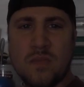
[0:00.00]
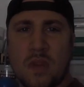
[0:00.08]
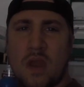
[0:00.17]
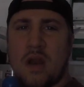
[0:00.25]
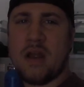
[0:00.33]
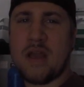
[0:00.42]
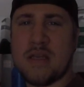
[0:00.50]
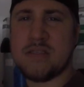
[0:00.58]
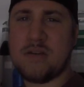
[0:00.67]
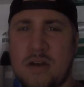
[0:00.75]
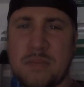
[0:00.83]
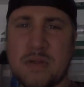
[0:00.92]
Alright
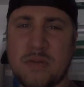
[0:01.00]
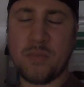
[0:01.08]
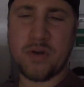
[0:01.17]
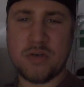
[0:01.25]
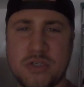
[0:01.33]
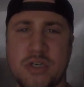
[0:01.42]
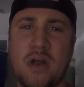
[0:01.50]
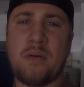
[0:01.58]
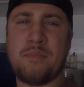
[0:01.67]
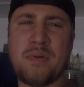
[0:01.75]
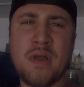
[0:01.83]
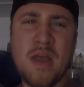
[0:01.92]
guys, sorry about the weird
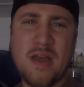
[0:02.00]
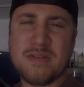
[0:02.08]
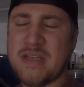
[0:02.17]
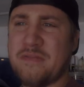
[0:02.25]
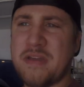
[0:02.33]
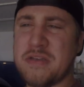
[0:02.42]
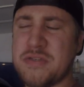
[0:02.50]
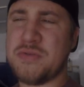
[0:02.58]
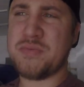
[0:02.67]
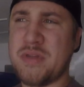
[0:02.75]
jump. I was having issues with the